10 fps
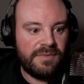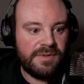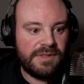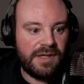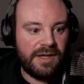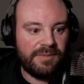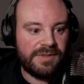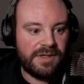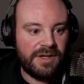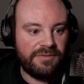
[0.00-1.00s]
time
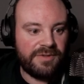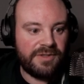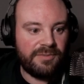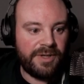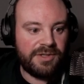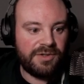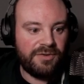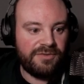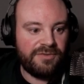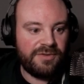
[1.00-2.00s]
to kind of switch
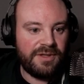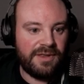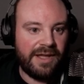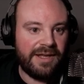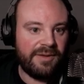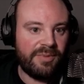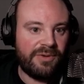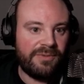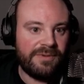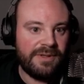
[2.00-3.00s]
off the lightning
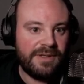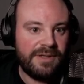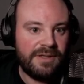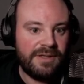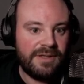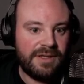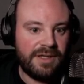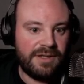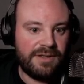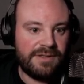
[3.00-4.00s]
bolt,
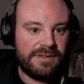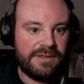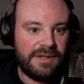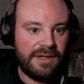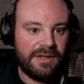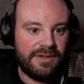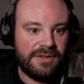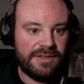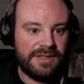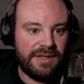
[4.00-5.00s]
and you
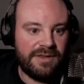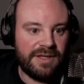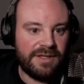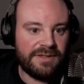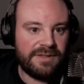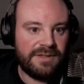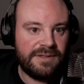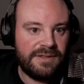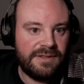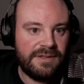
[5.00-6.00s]
can see things
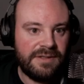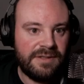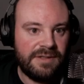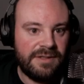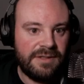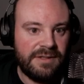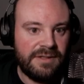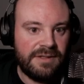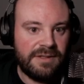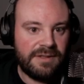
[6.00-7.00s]

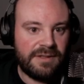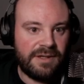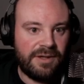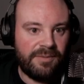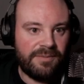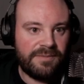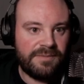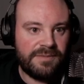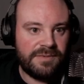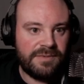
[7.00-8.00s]

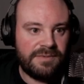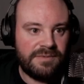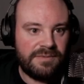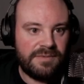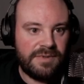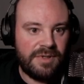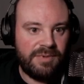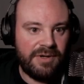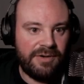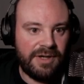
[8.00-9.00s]

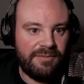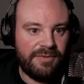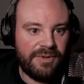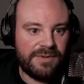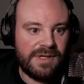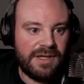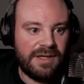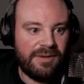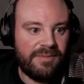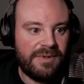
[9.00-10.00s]
appearing in real
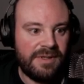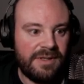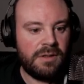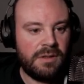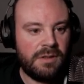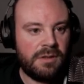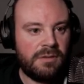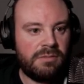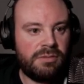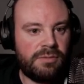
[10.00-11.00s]
time.
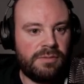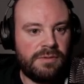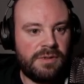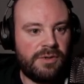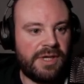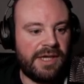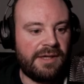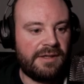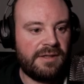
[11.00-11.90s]
Whew, okay.